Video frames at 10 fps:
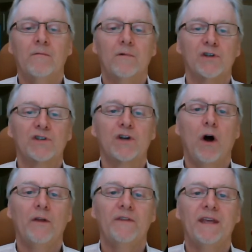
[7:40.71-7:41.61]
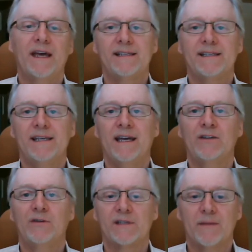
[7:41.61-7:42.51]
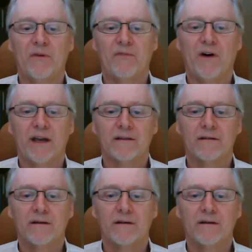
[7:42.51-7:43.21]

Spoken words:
We'll just call it the SCN to simplify it,